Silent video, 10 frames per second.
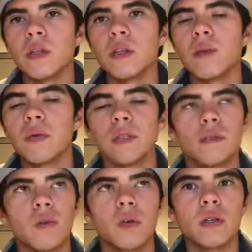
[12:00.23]
there, that
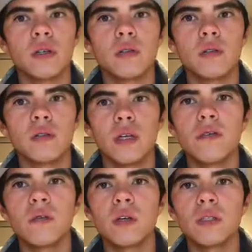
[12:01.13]
means more
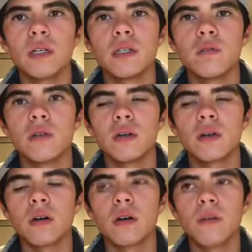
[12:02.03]
deforestation will
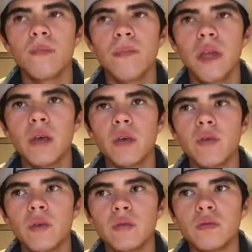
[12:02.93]
occur,
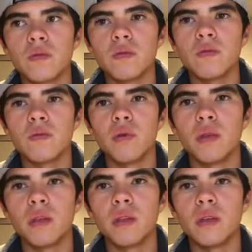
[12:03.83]
which will
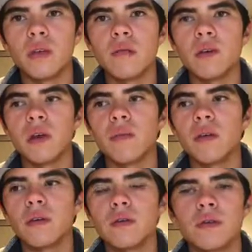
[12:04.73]
bring the
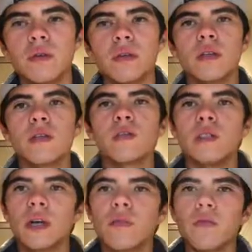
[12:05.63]
environment ultimately to its
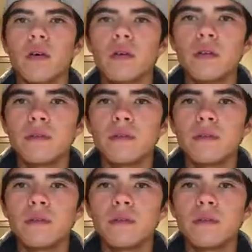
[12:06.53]
downfall.